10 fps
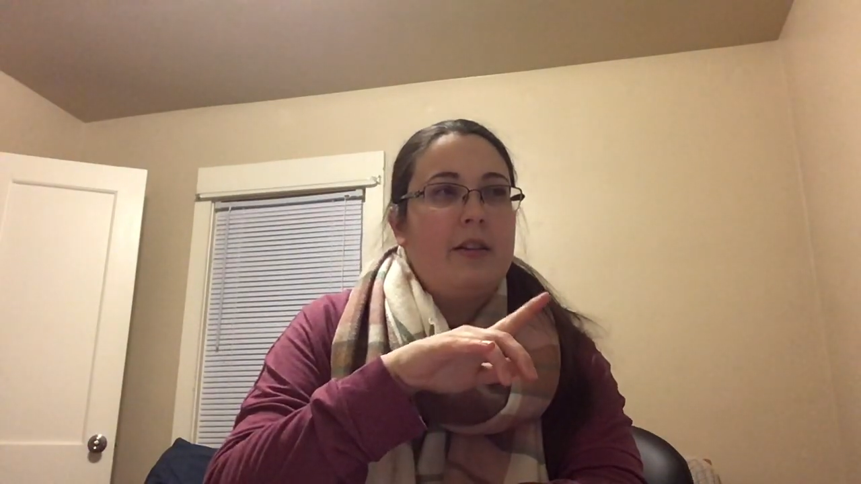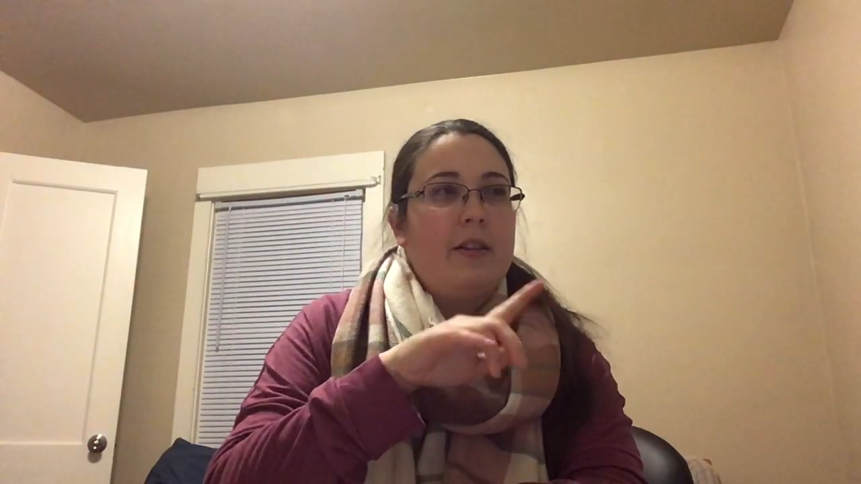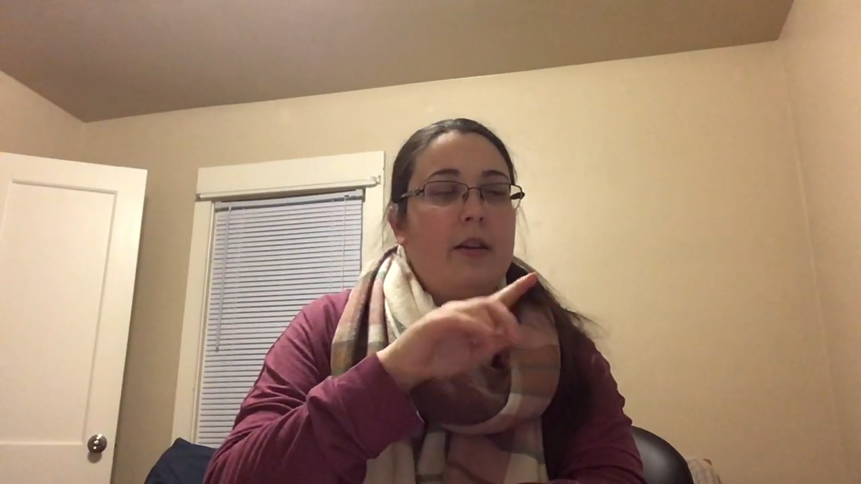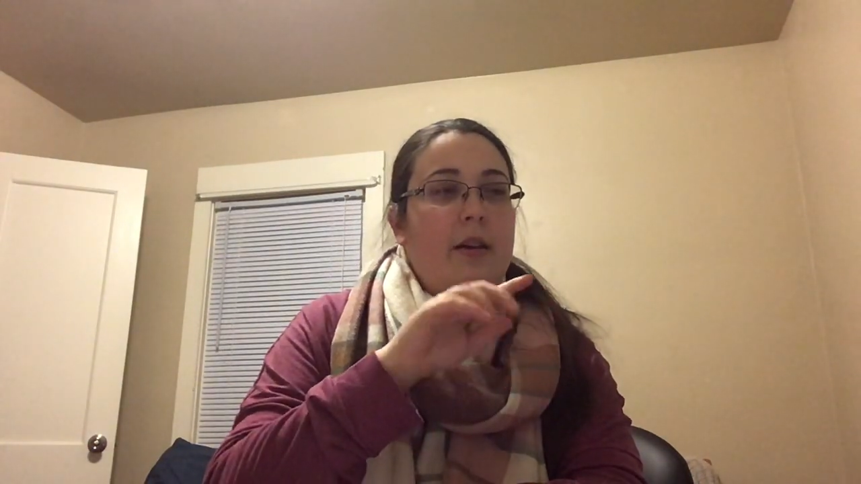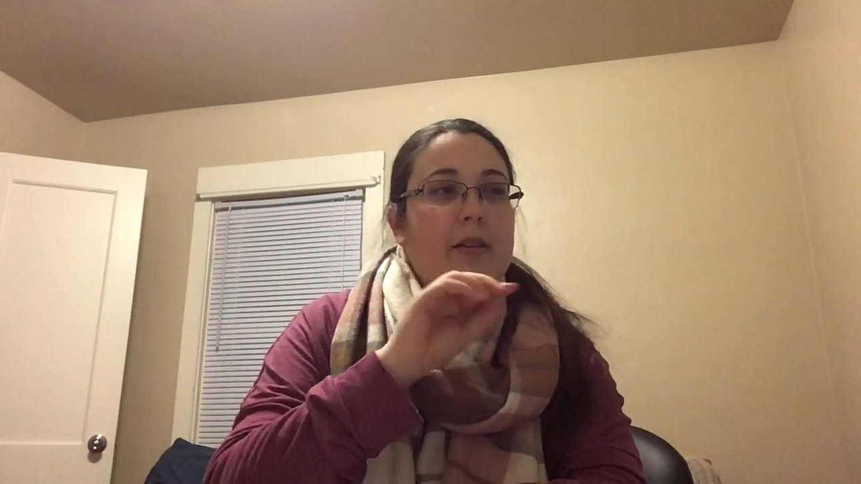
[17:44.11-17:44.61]

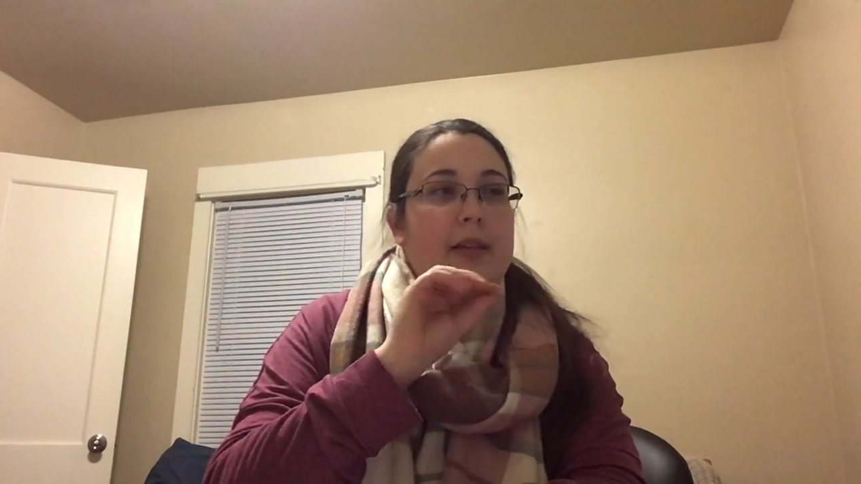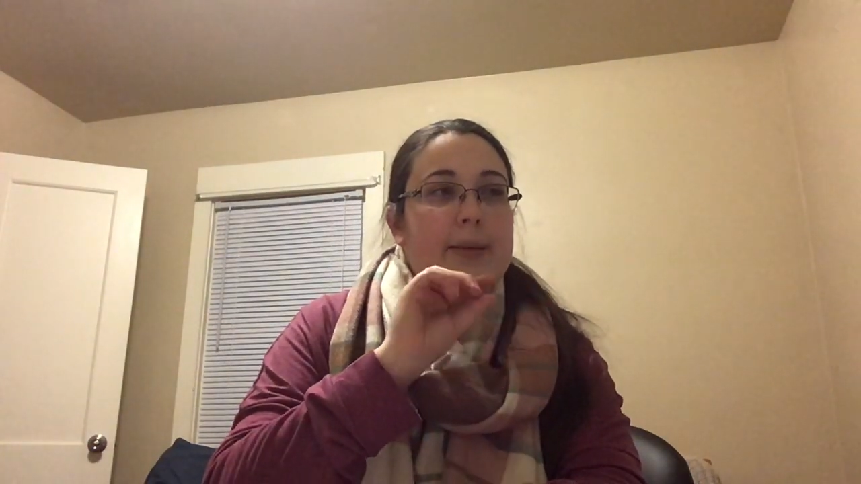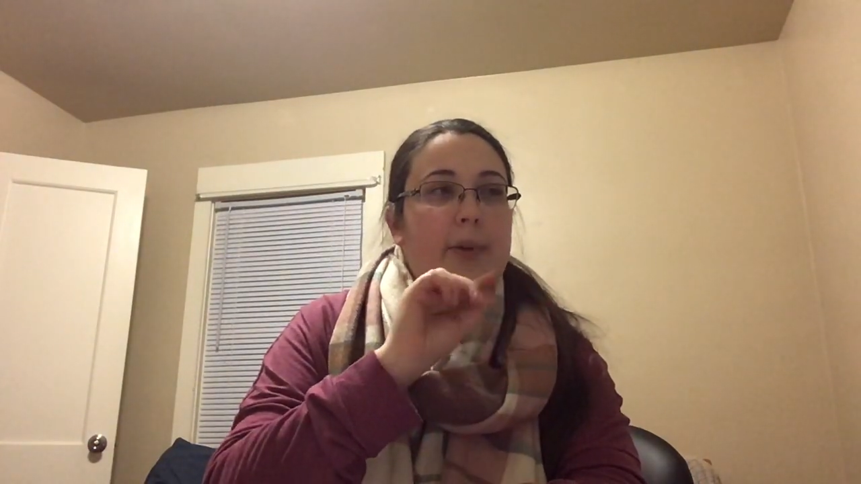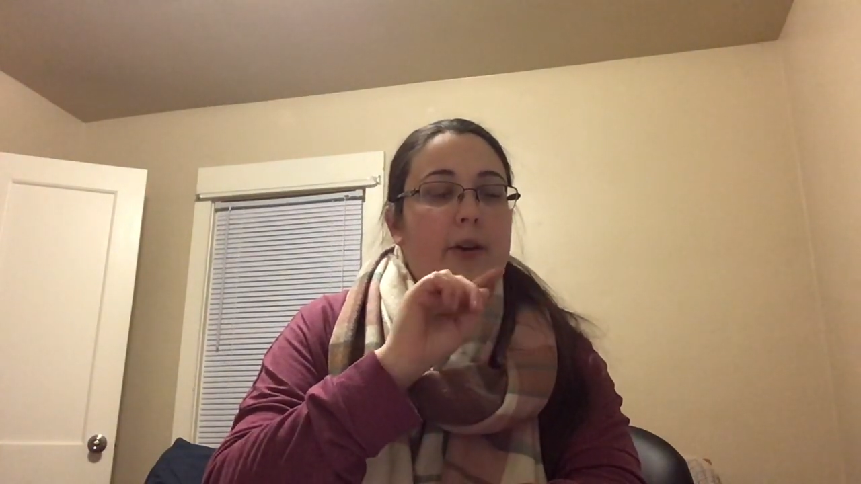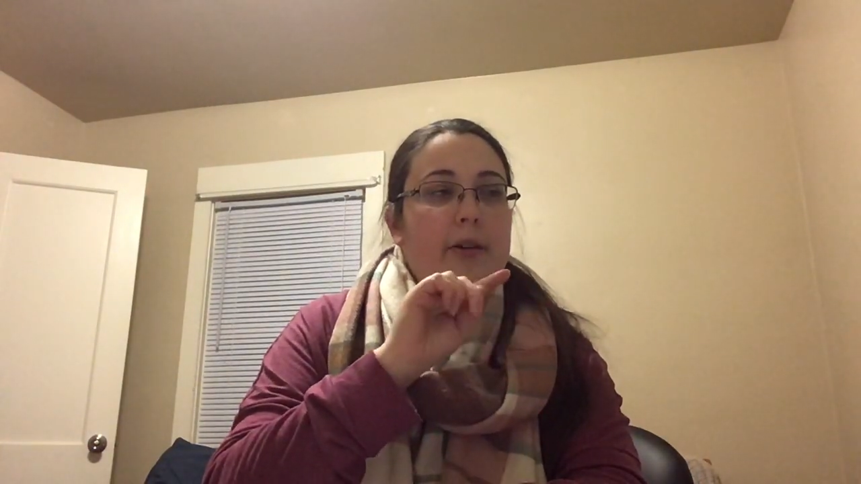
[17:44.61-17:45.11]
the
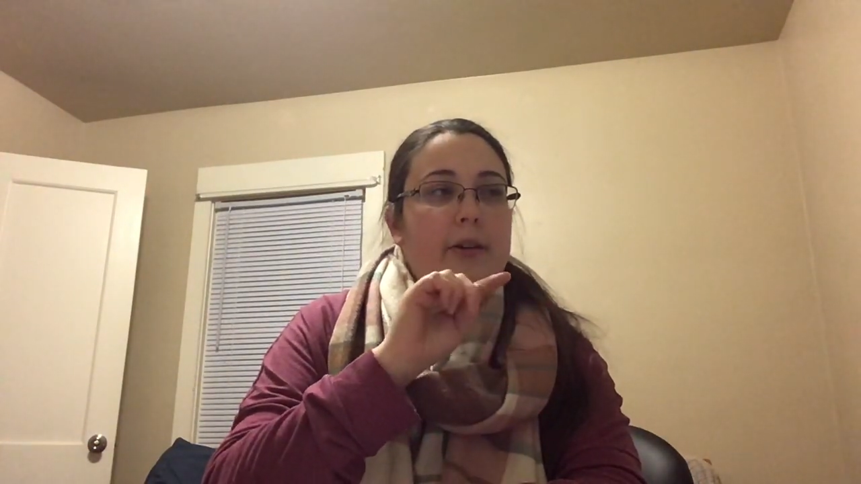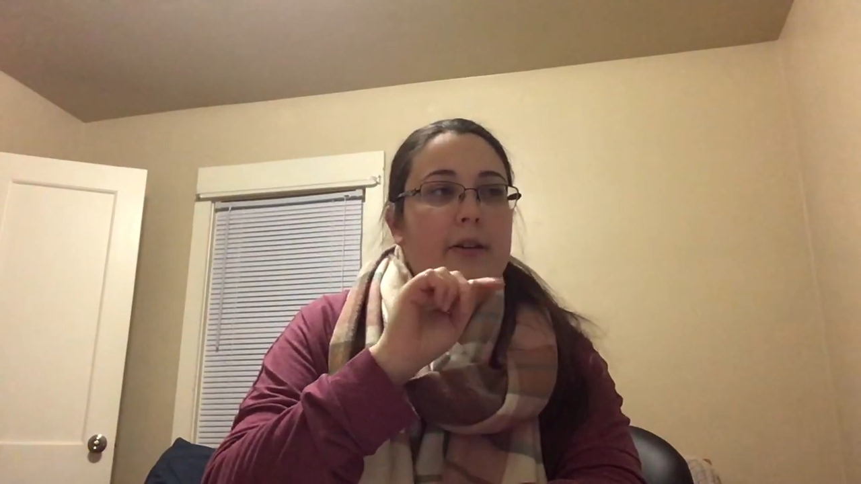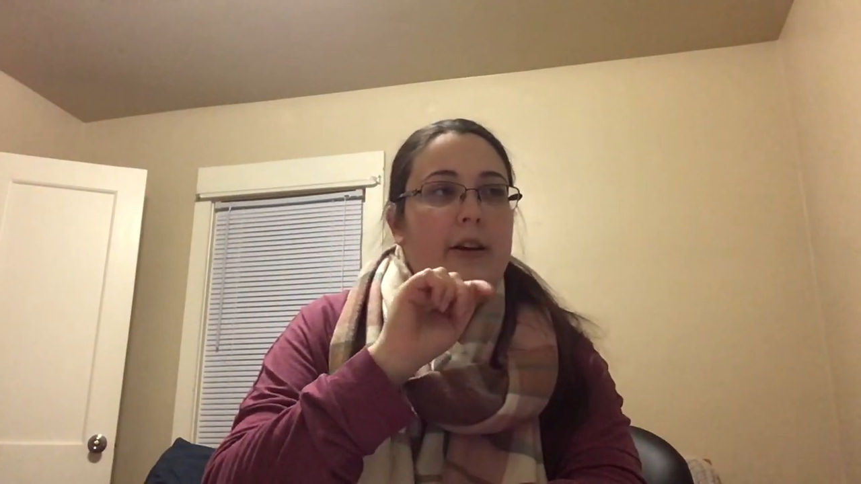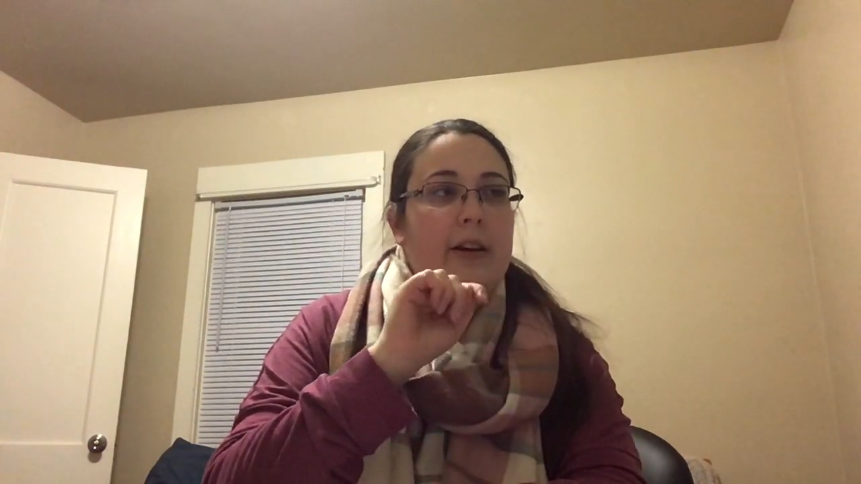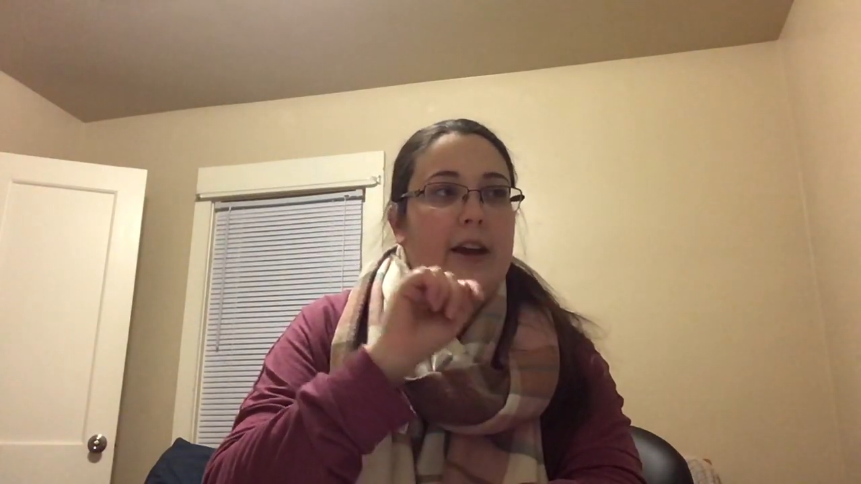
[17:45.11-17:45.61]
smaller
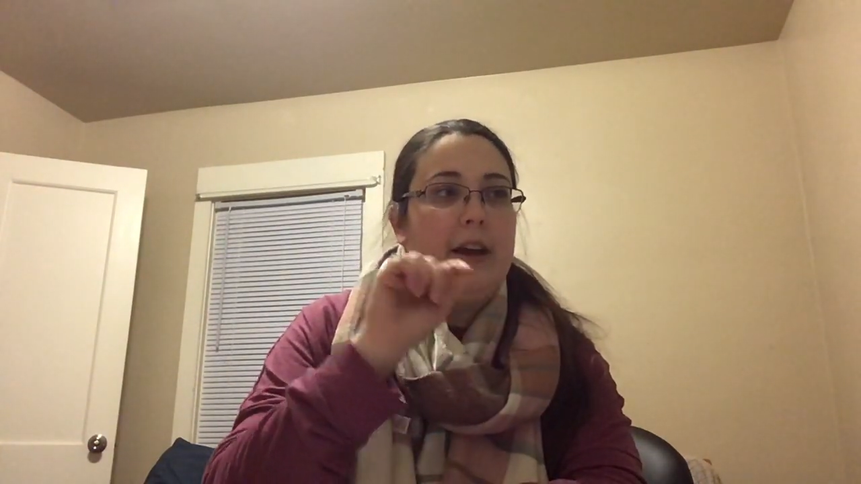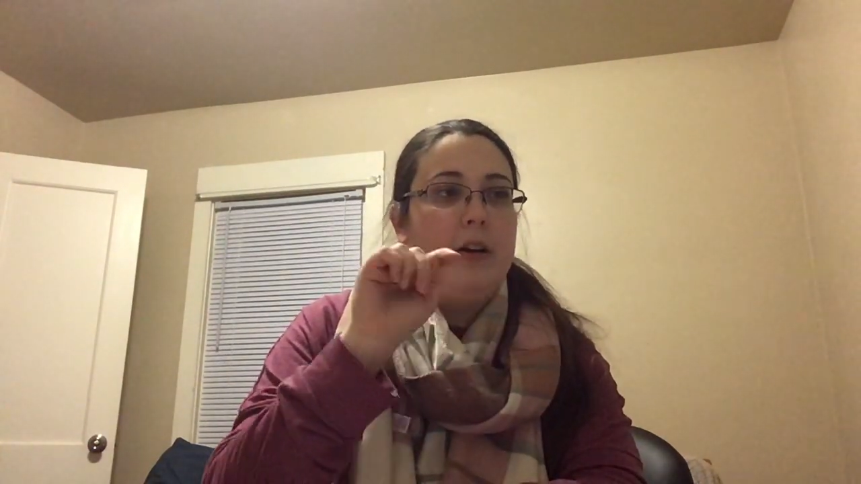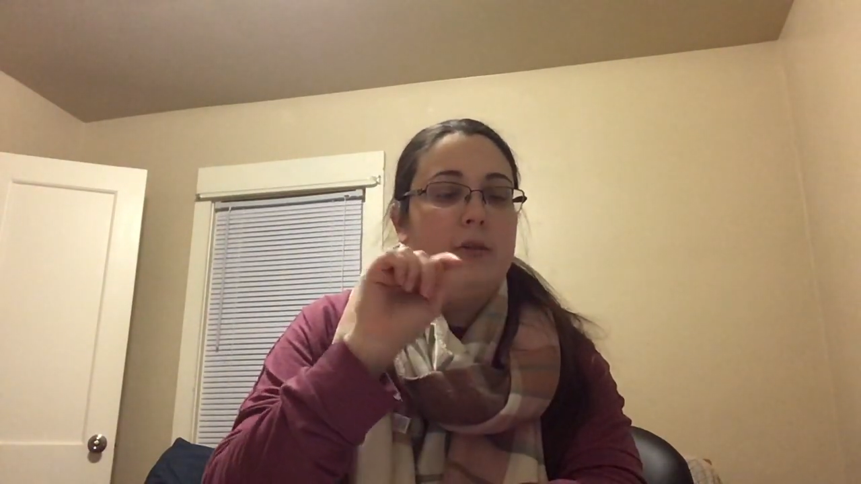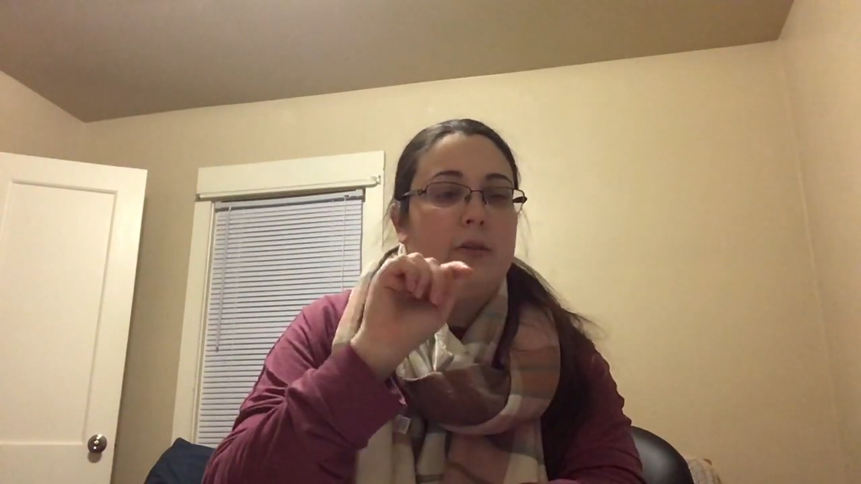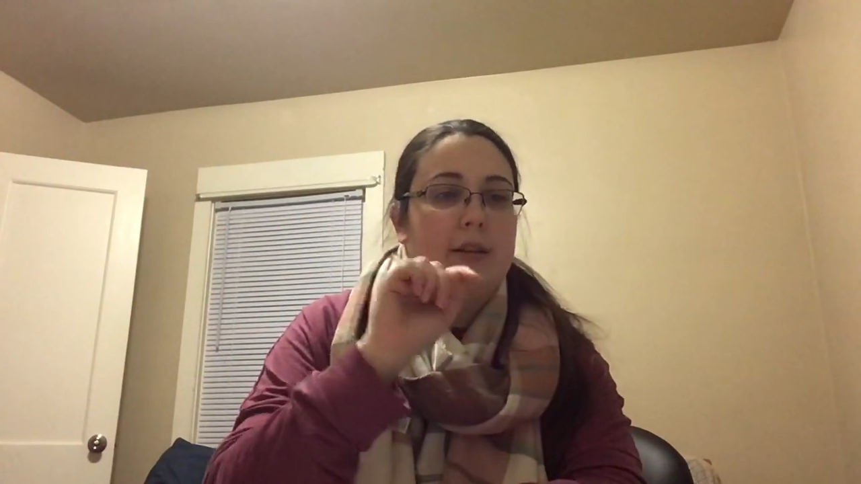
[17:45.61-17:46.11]
the count,